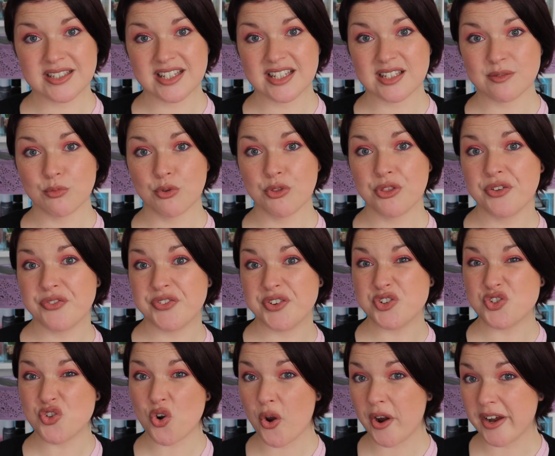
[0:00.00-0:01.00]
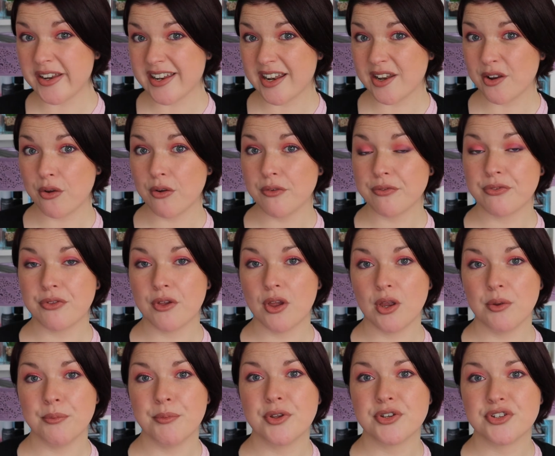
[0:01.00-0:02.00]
this month? Have you tried any of them?